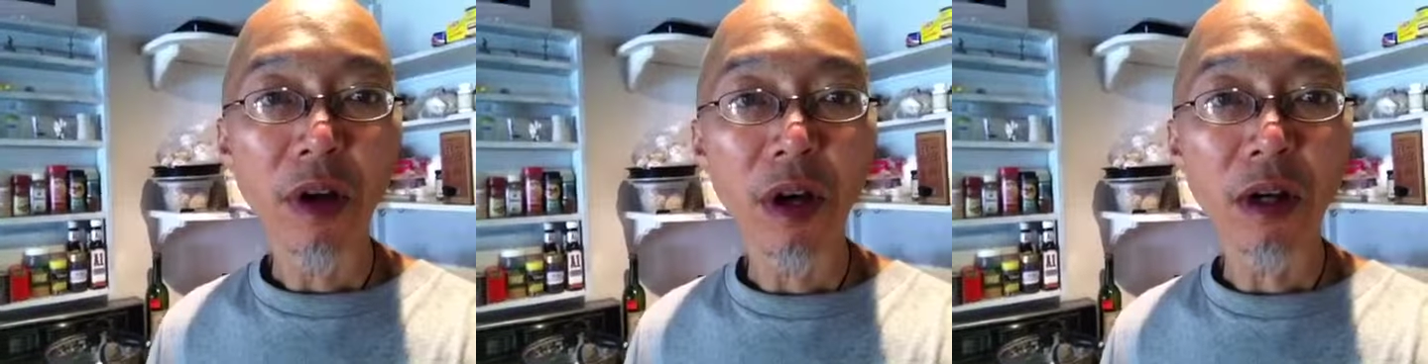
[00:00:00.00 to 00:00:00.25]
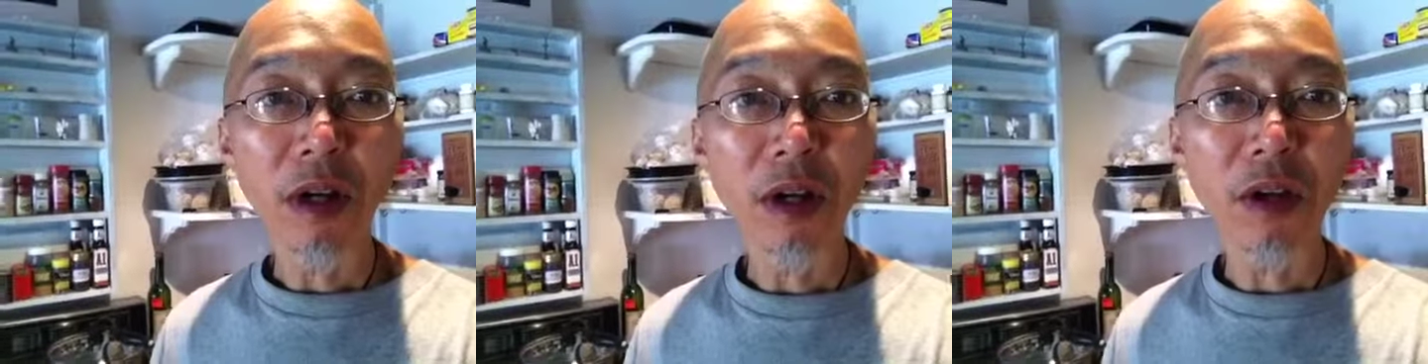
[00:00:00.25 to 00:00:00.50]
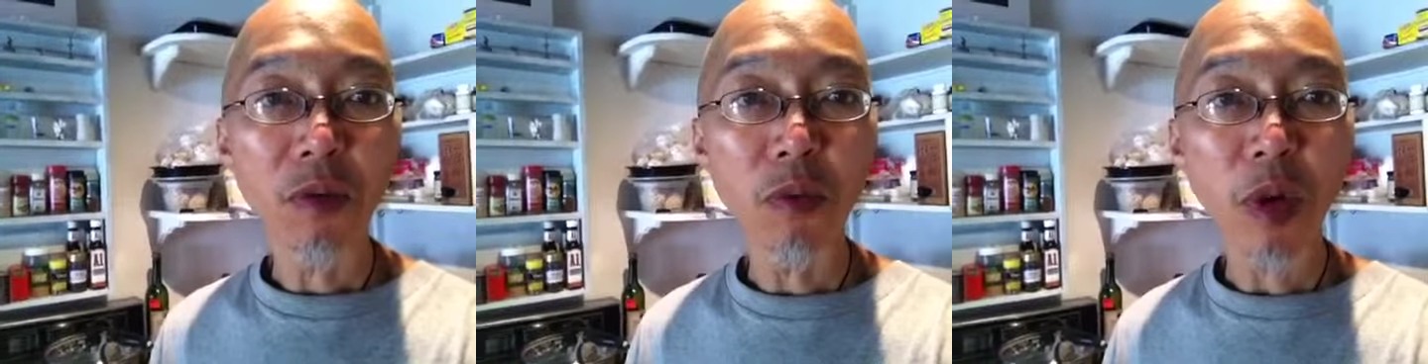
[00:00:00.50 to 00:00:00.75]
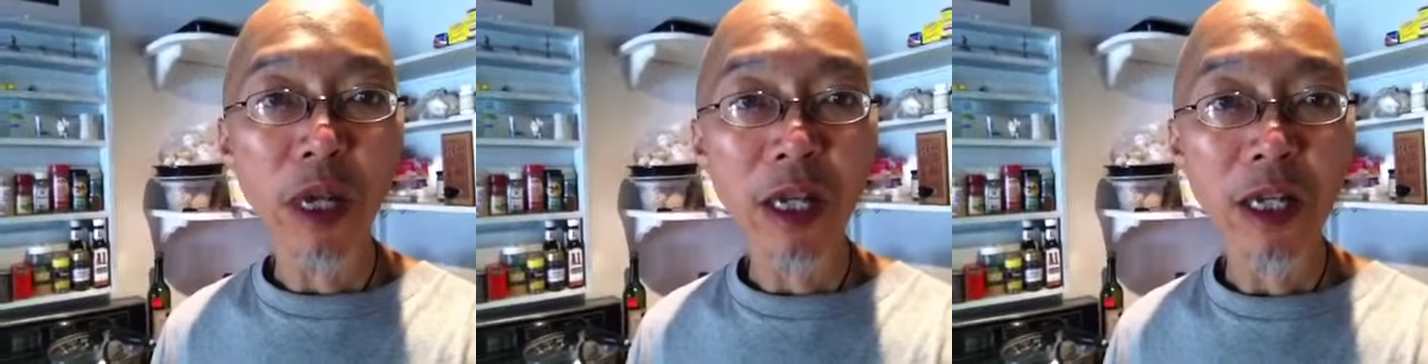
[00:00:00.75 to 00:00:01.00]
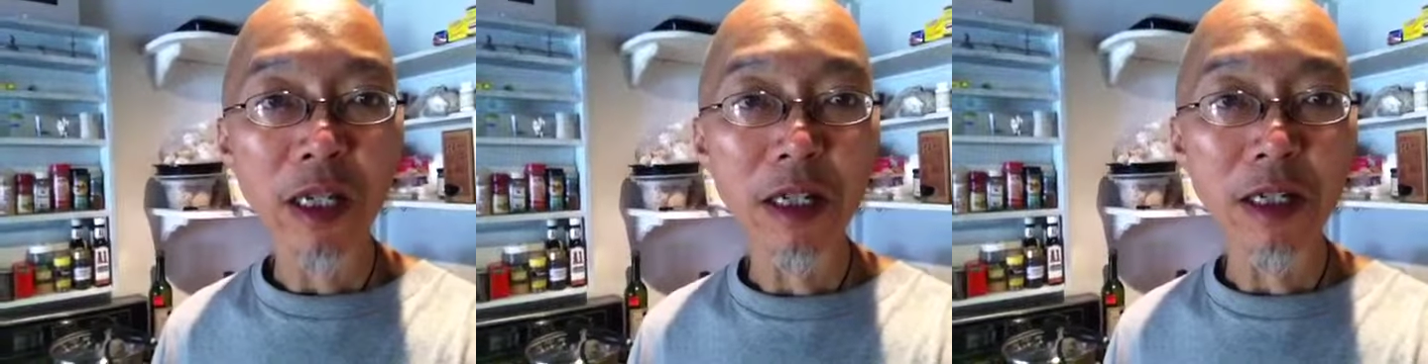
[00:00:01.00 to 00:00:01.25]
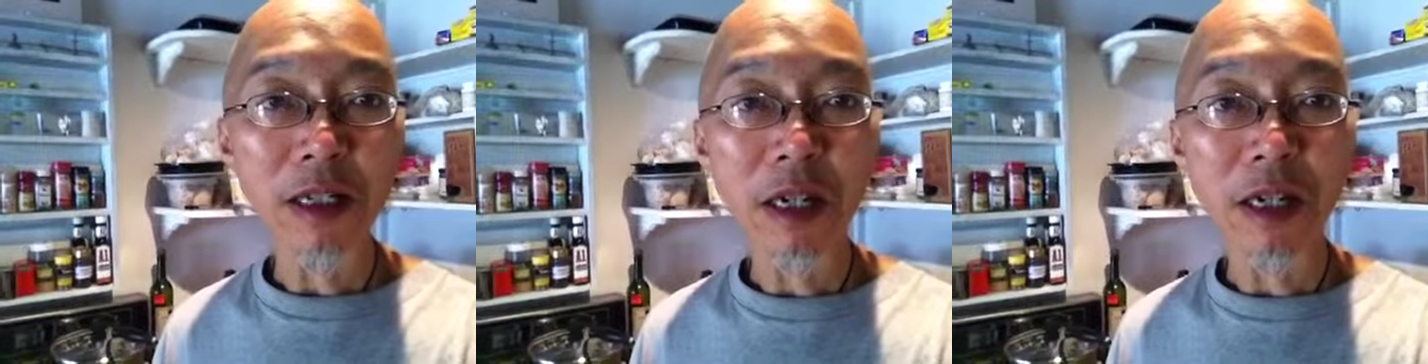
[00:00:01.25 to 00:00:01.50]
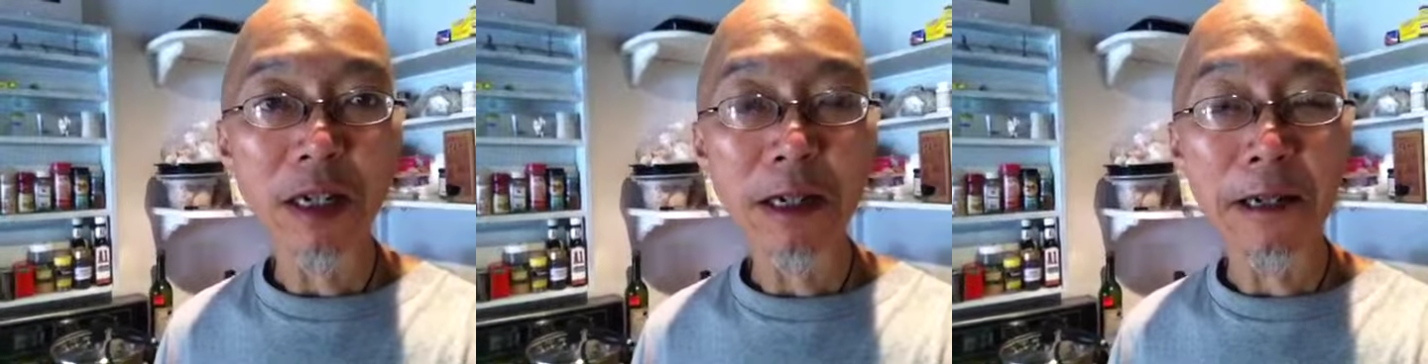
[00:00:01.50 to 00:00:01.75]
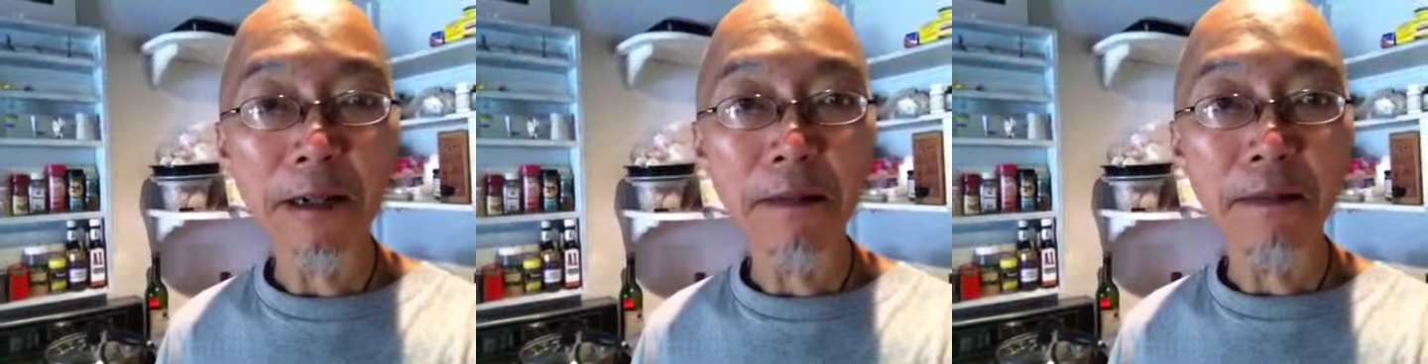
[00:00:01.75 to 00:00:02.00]
way
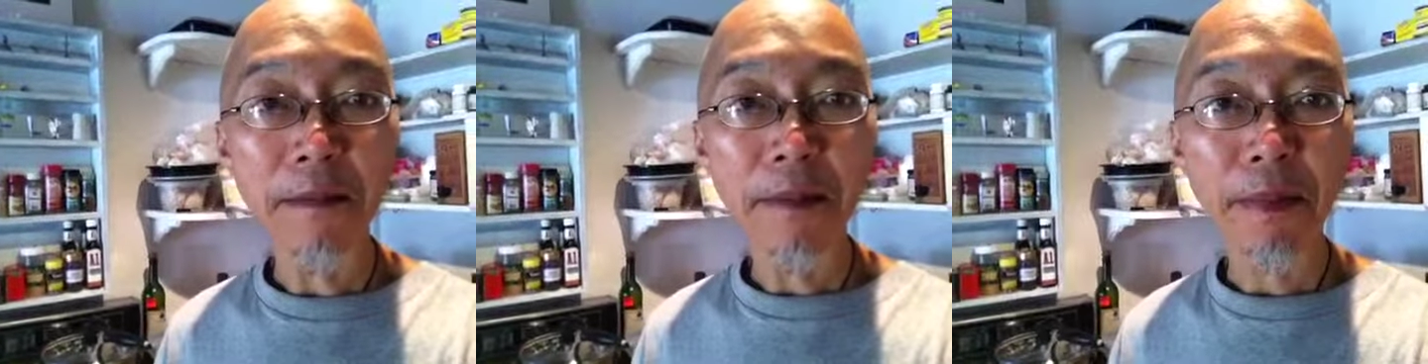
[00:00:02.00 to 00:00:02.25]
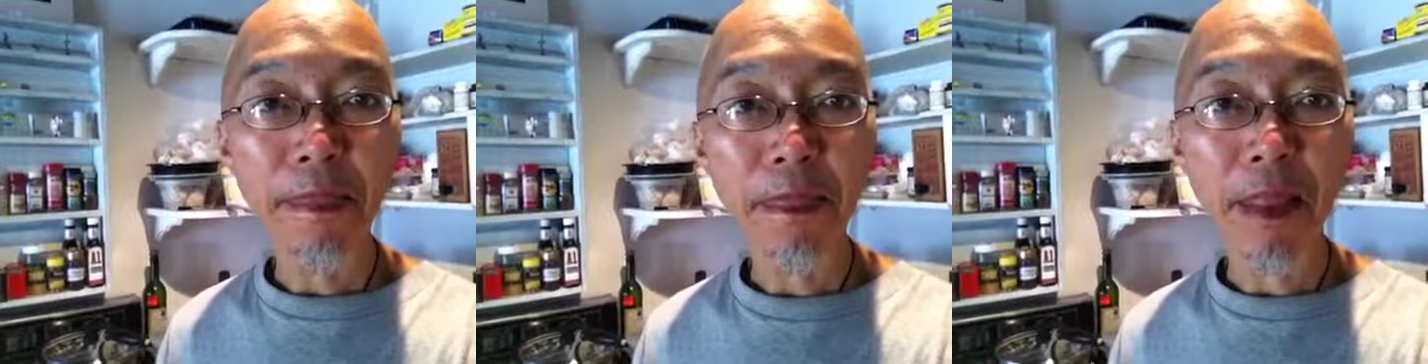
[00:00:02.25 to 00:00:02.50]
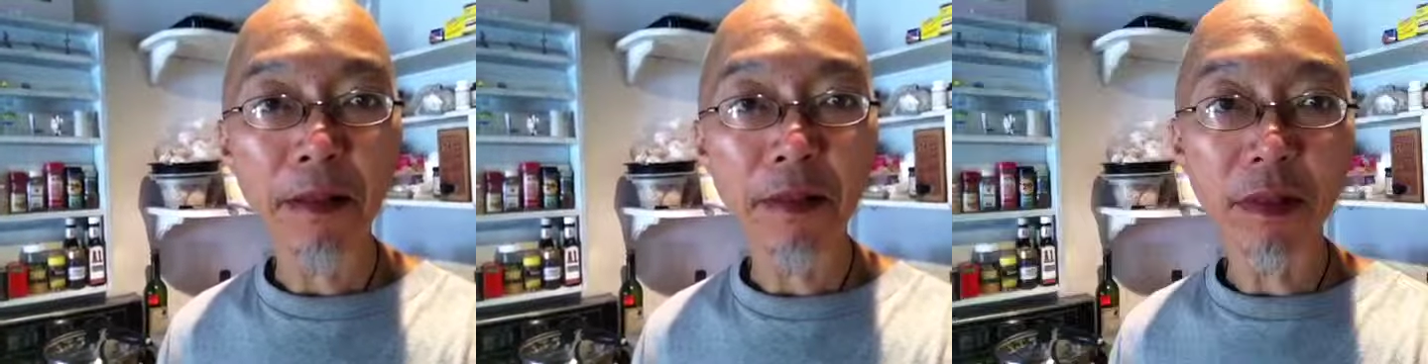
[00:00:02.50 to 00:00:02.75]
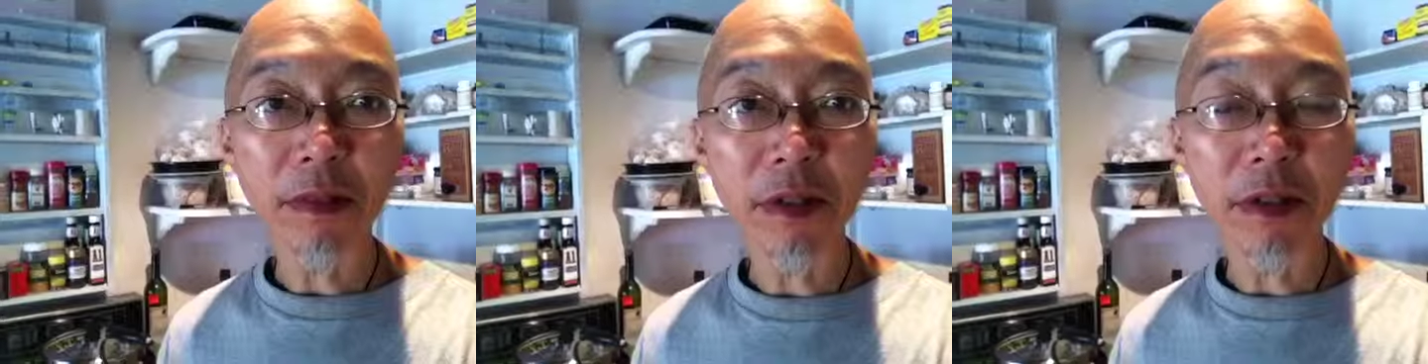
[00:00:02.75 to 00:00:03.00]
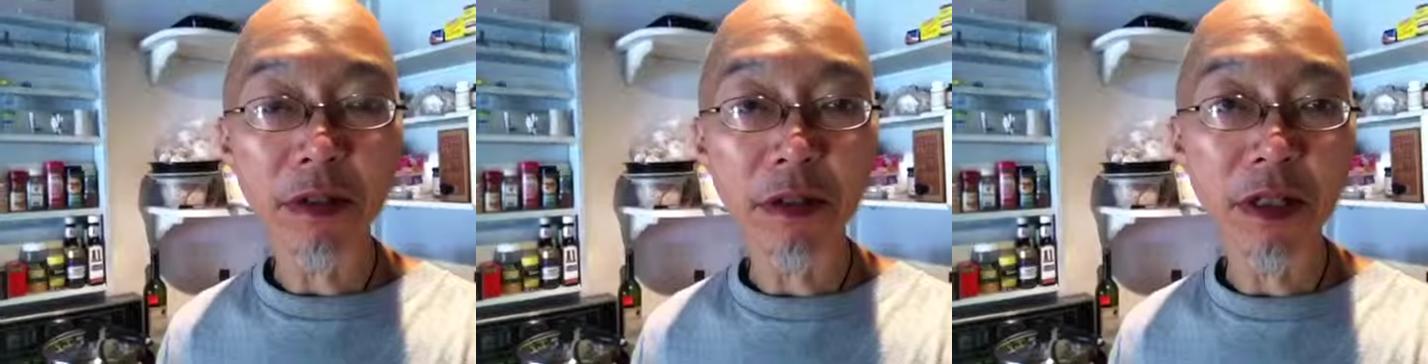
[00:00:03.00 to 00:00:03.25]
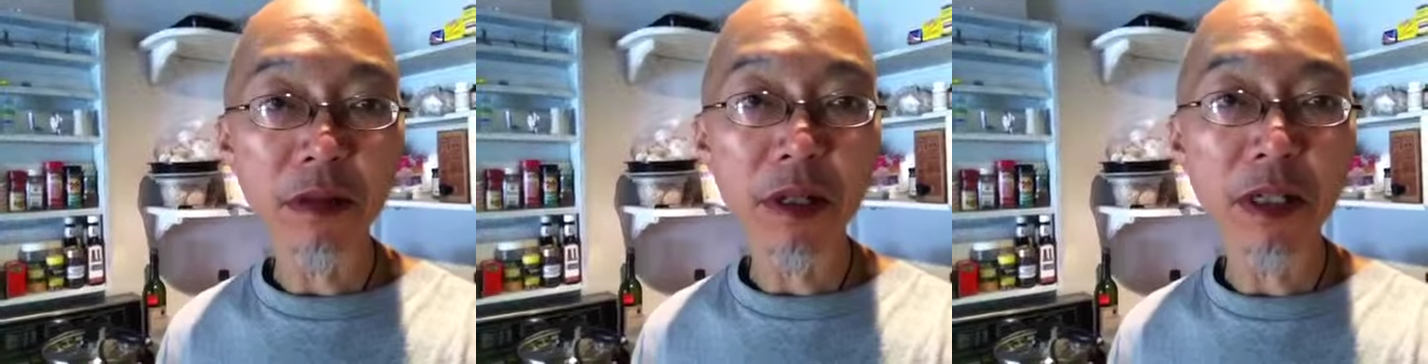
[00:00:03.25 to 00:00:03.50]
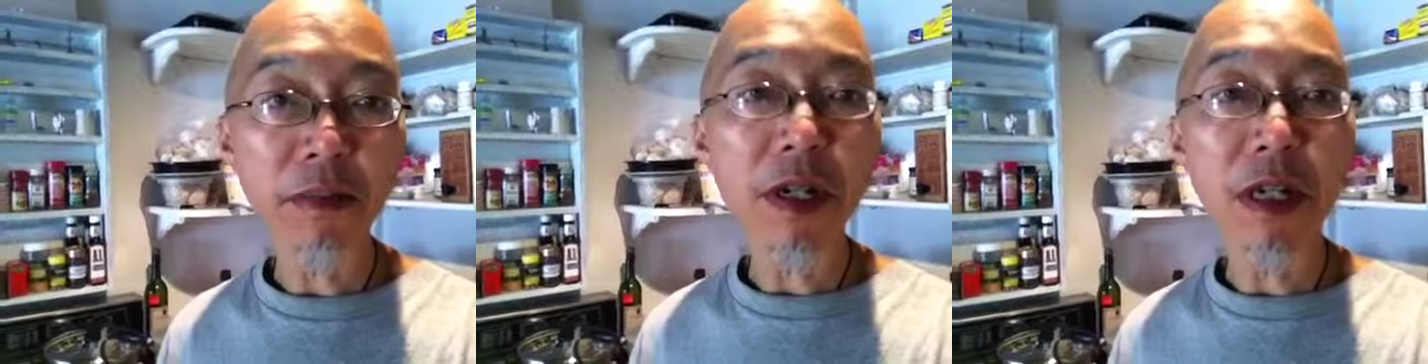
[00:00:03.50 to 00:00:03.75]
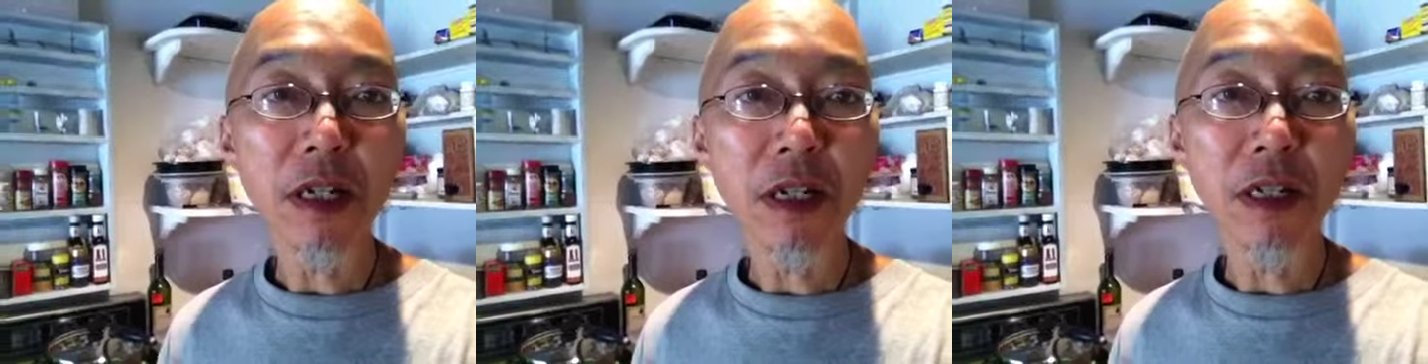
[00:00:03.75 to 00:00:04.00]
that it's
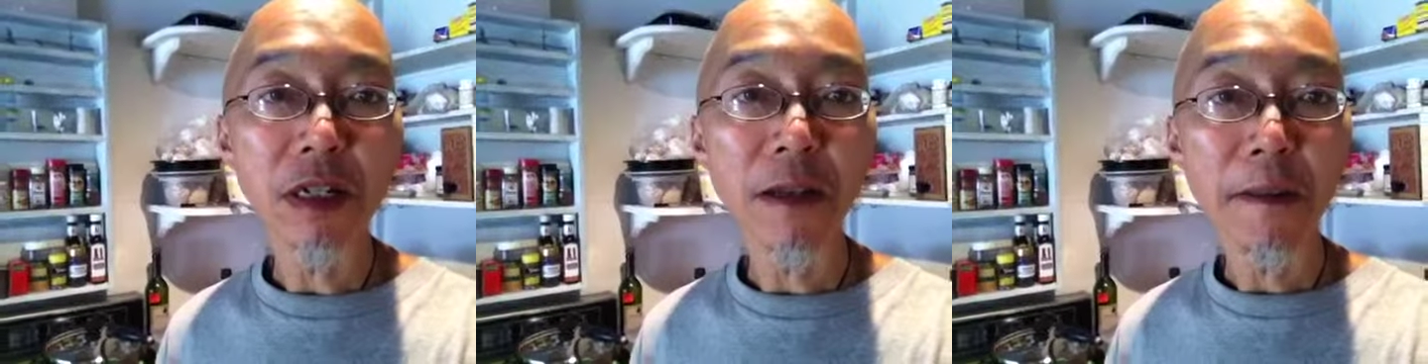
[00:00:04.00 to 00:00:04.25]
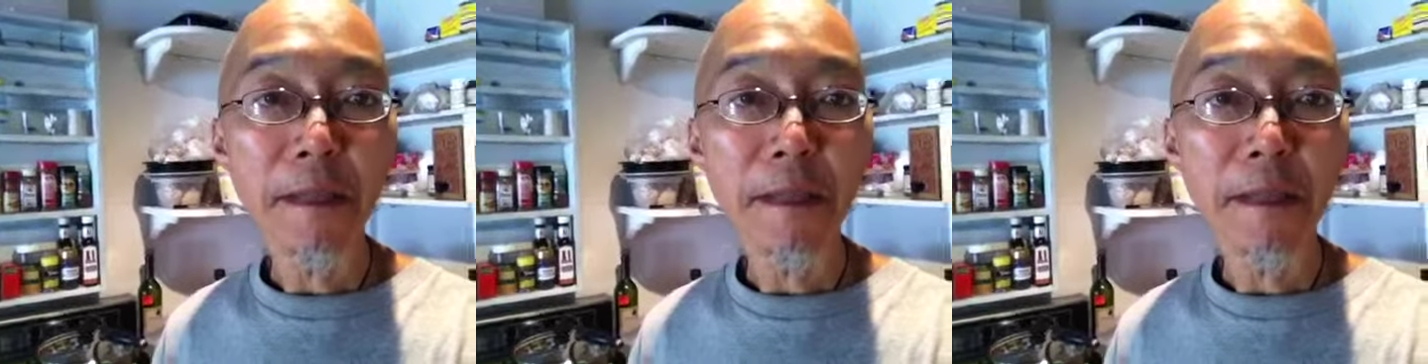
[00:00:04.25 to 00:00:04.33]
been done,